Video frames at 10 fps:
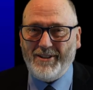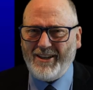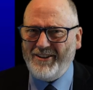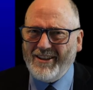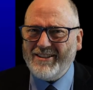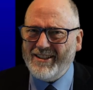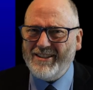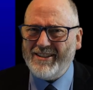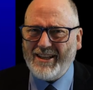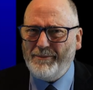so this
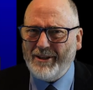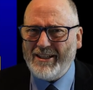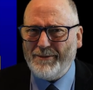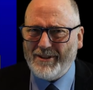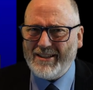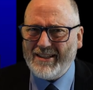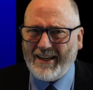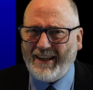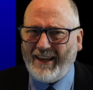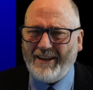isn't somebody's
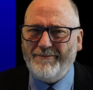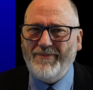mistake.